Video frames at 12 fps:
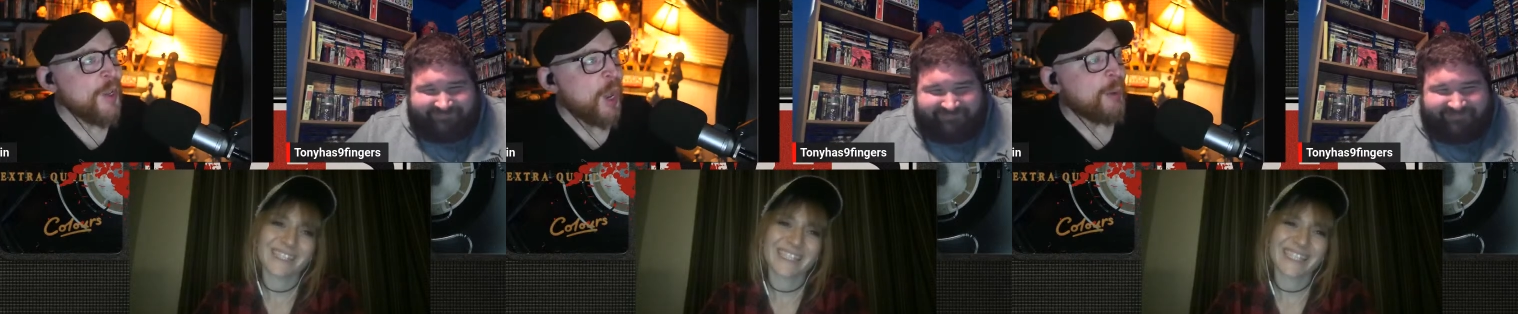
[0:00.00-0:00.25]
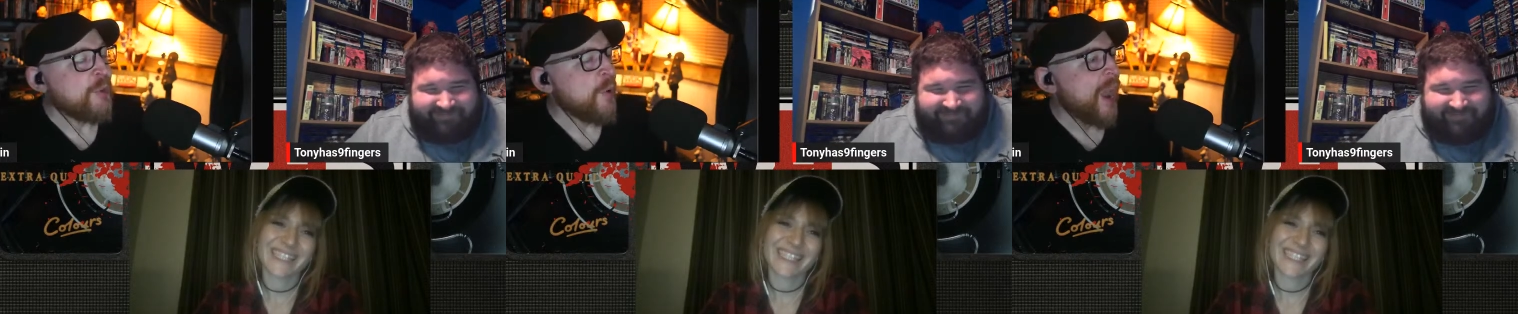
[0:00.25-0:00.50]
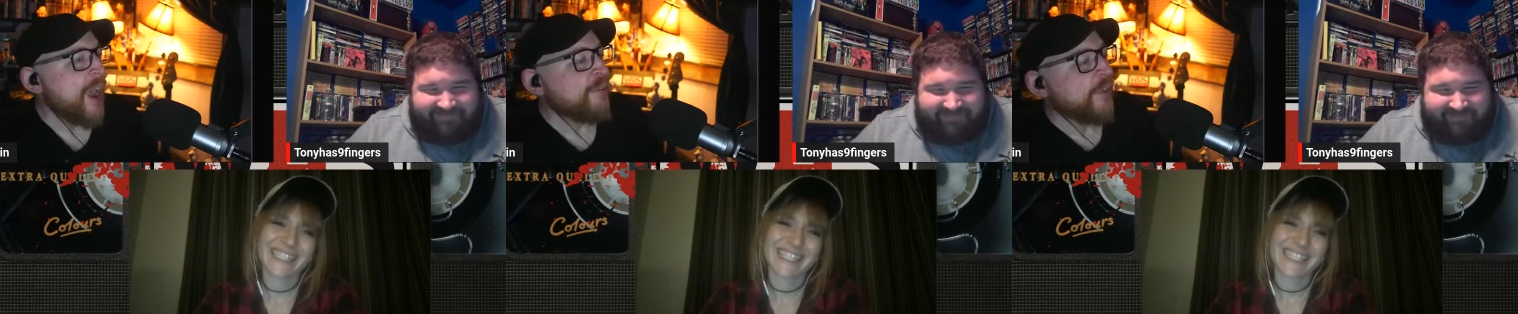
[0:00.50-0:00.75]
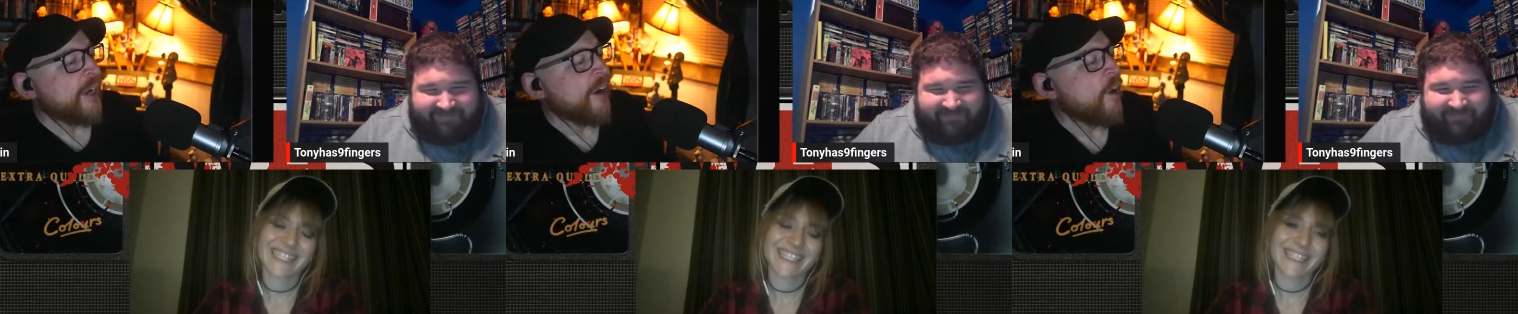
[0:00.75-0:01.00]
Speaker 1: Um, do you have
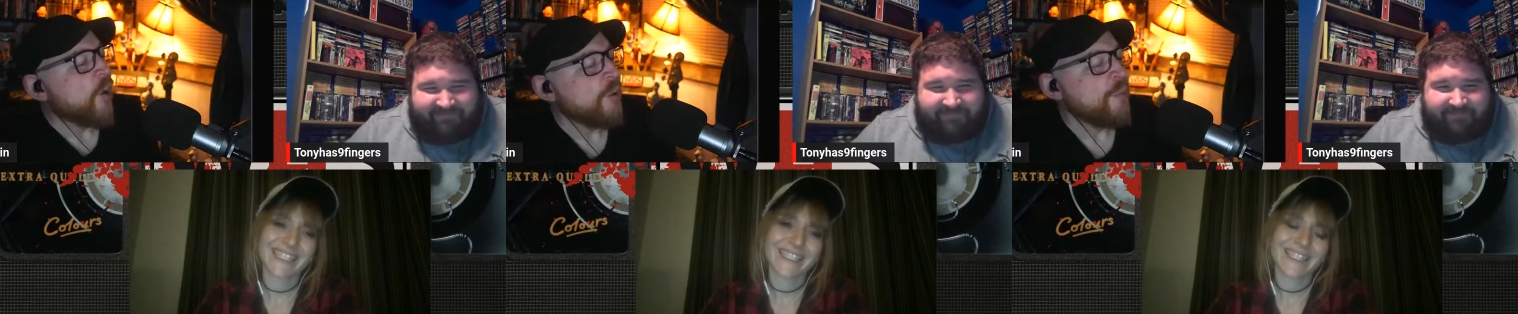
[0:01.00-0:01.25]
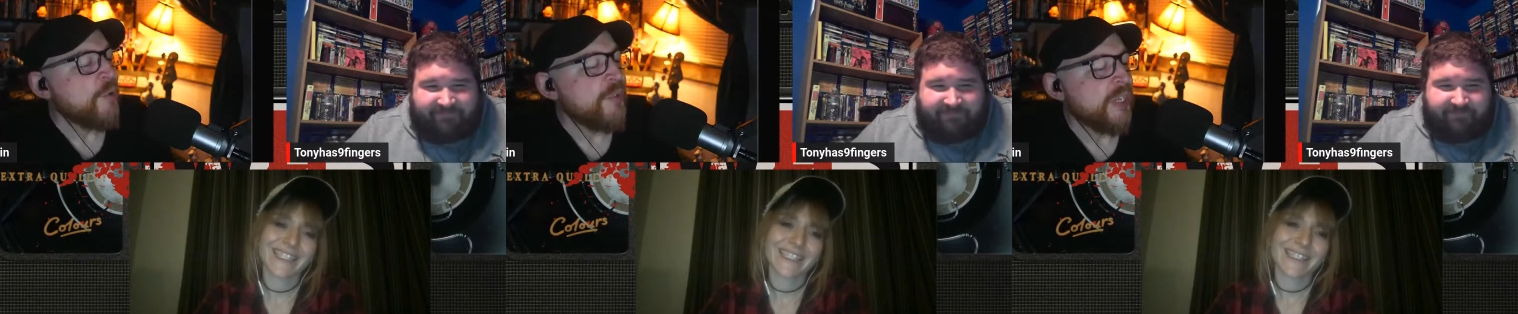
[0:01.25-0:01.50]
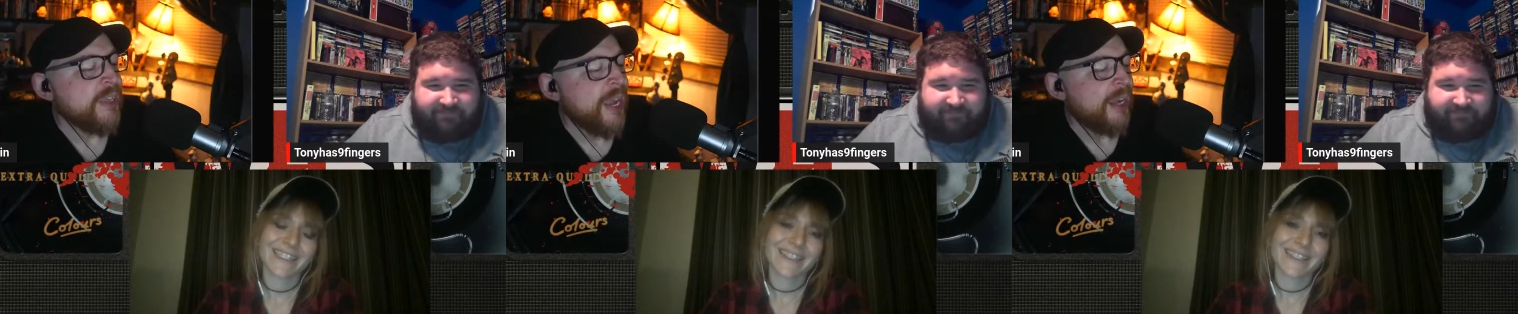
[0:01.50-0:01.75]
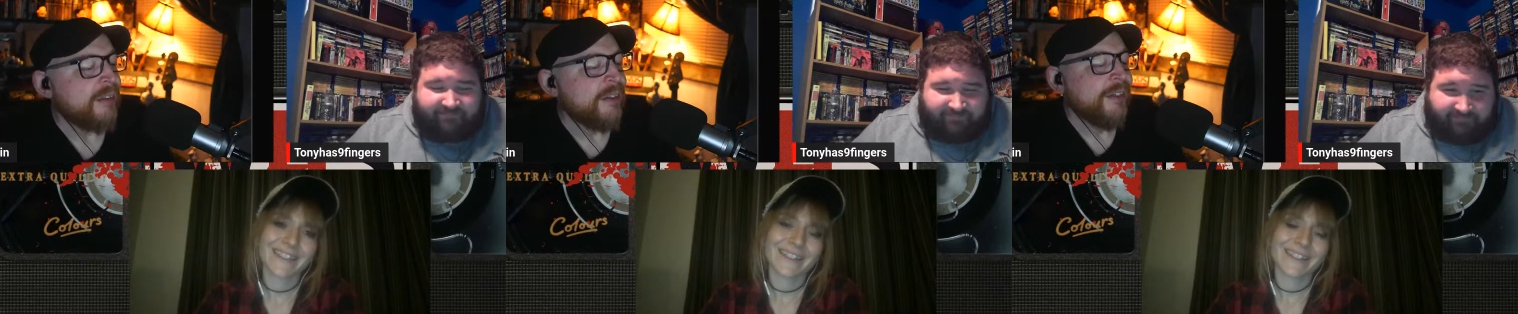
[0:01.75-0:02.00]
like a horror movie
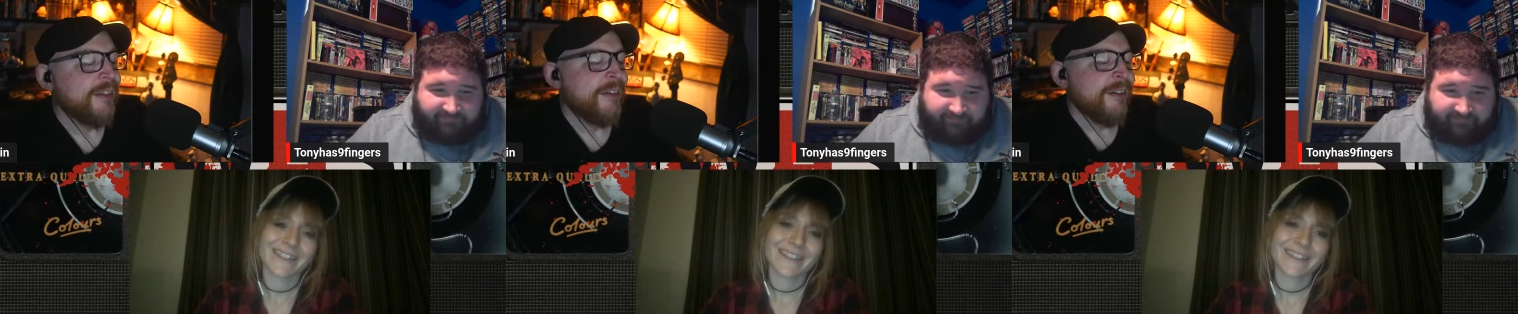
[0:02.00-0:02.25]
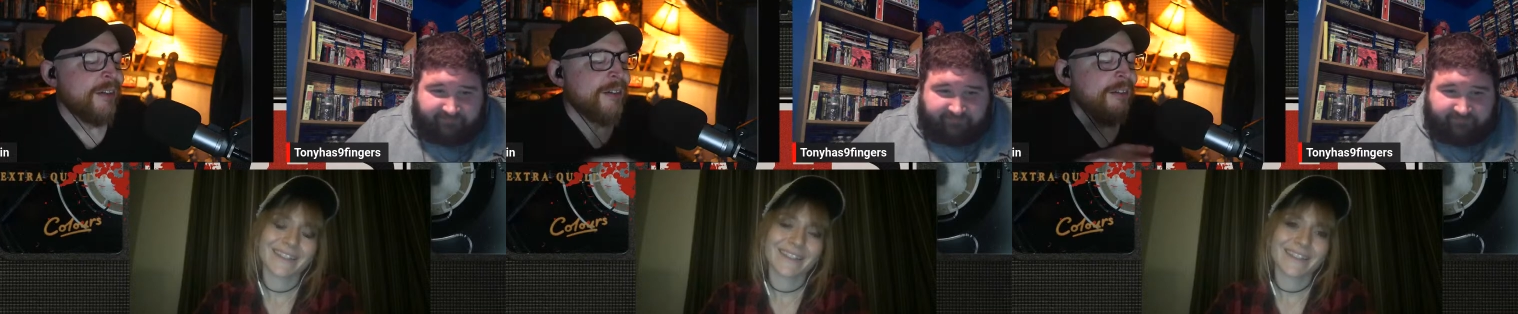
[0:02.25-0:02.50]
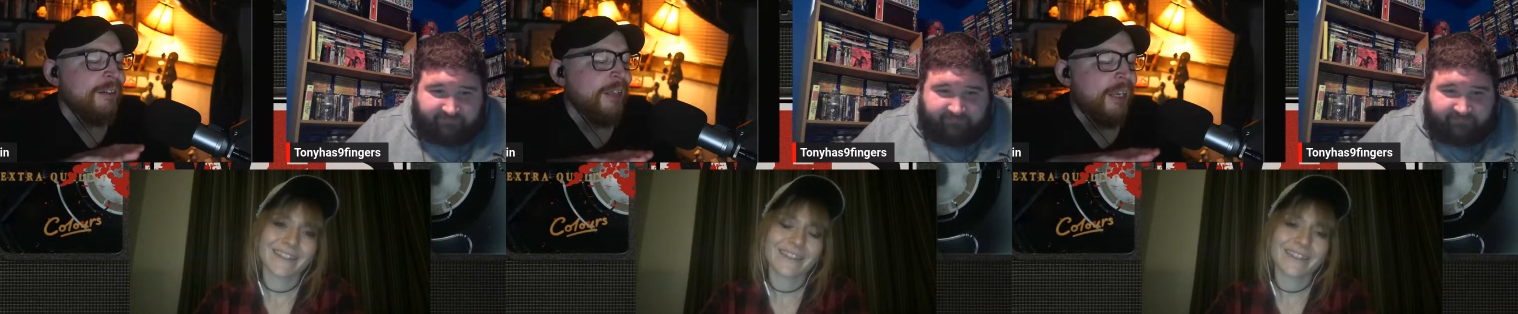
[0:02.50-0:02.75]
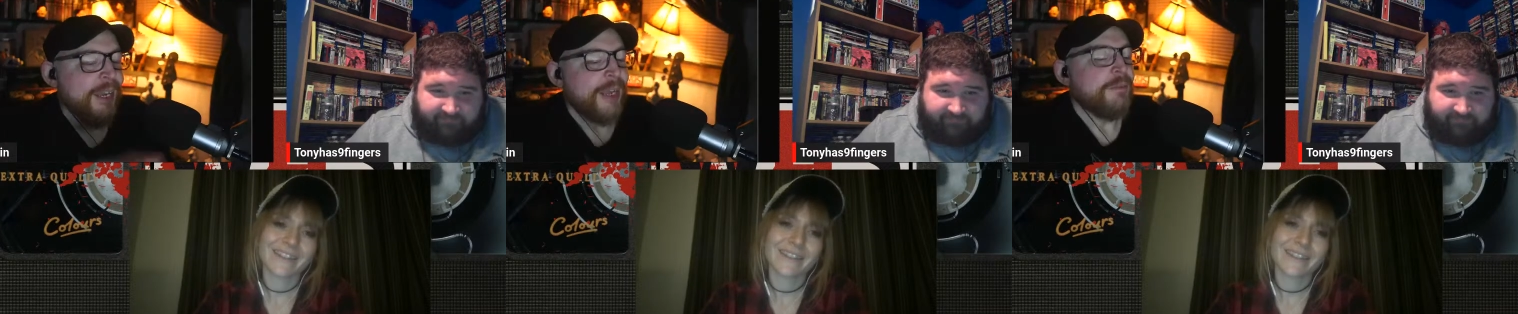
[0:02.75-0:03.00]
that
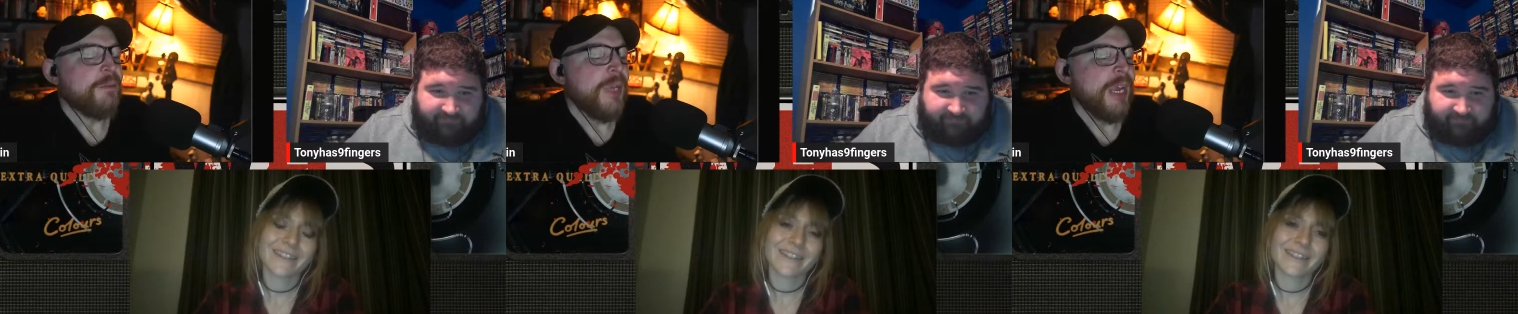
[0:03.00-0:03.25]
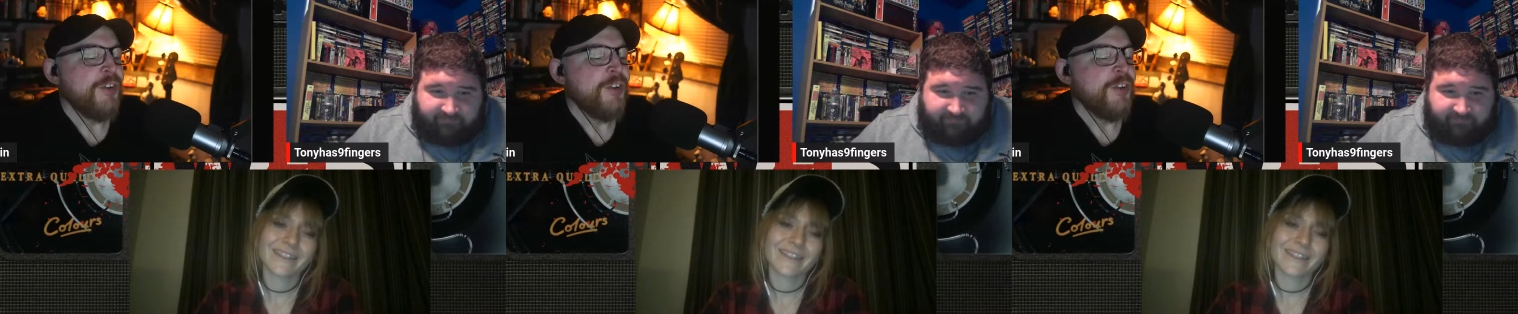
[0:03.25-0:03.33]
like in